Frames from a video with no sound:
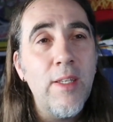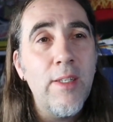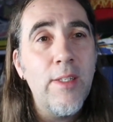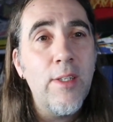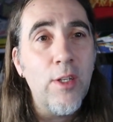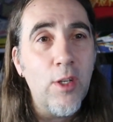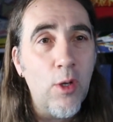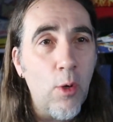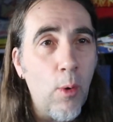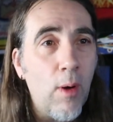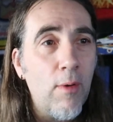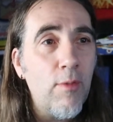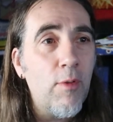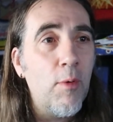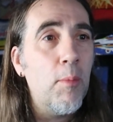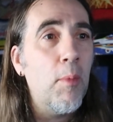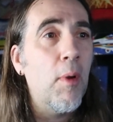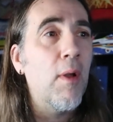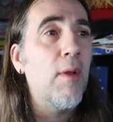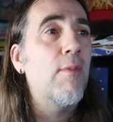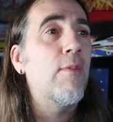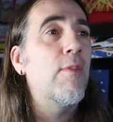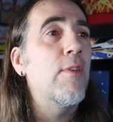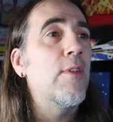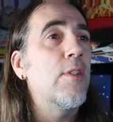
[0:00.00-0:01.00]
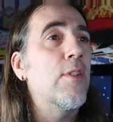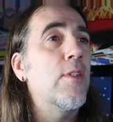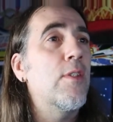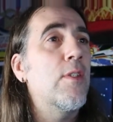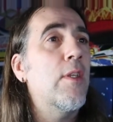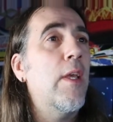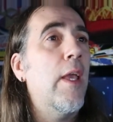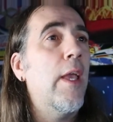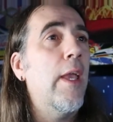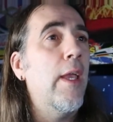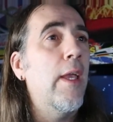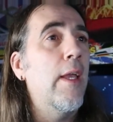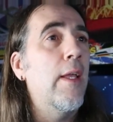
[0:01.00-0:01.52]
to go out for
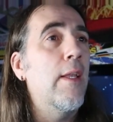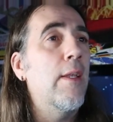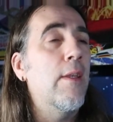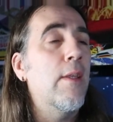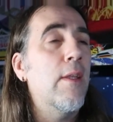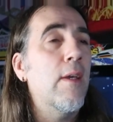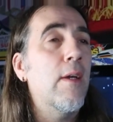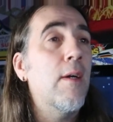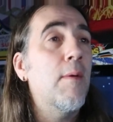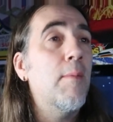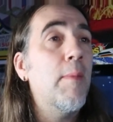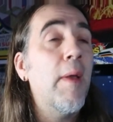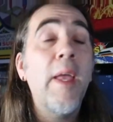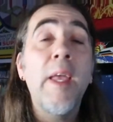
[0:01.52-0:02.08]
breakfast and um,